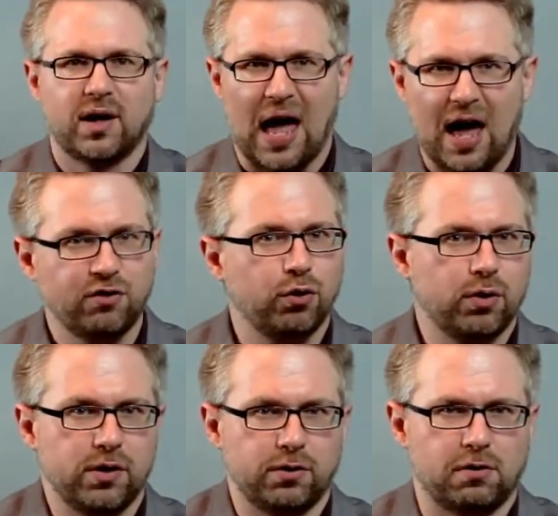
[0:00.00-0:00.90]

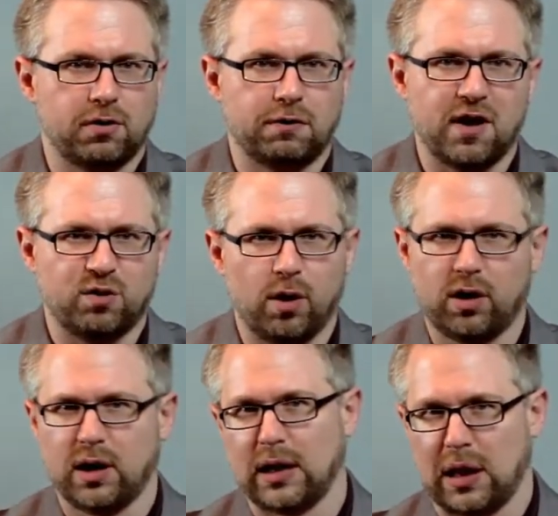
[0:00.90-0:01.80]
Casual users of
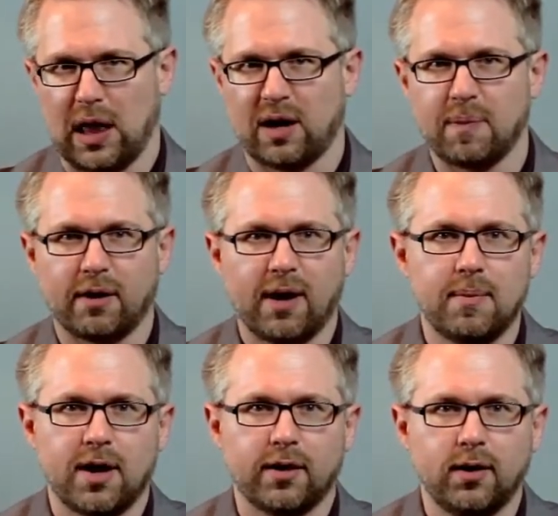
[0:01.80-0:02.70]
Facebook, like my
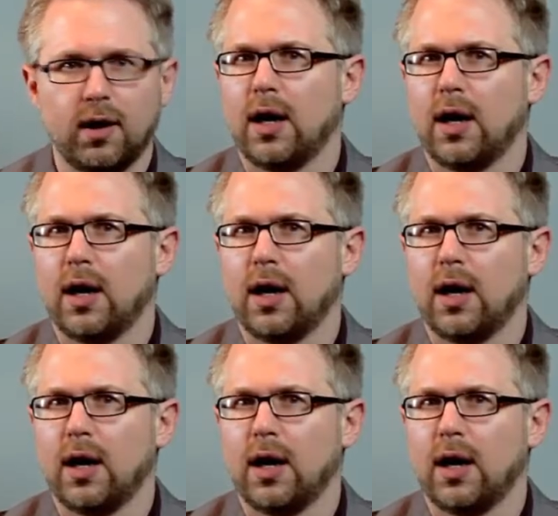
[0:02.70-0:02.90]
grandmother,